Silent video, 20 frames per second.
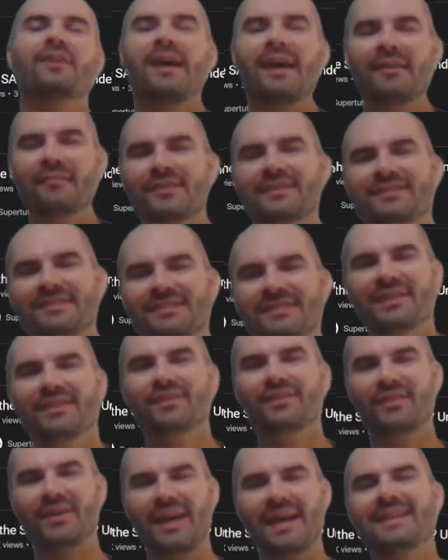every
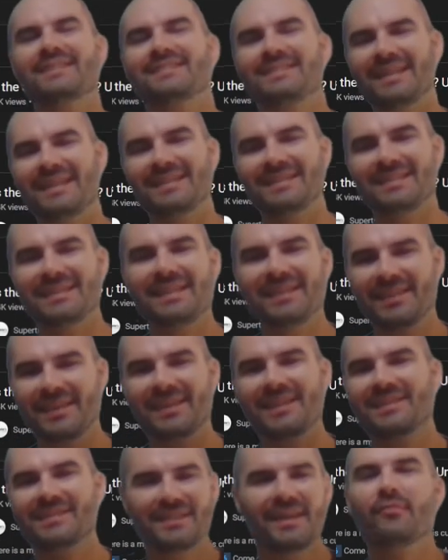single SAT that
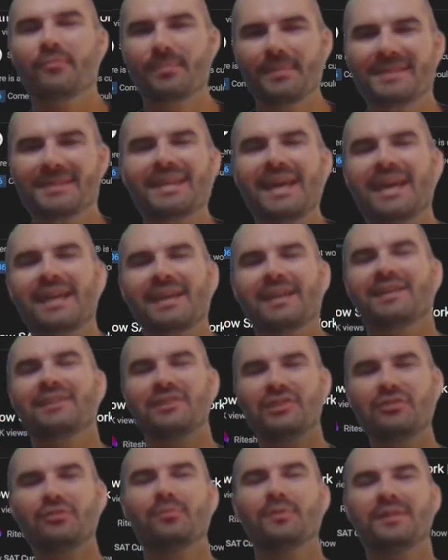has ever been taken,
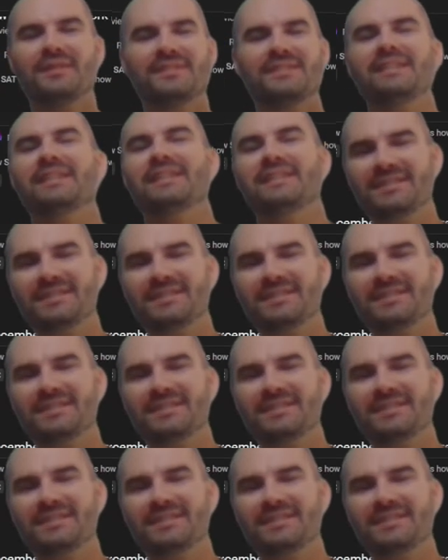you would see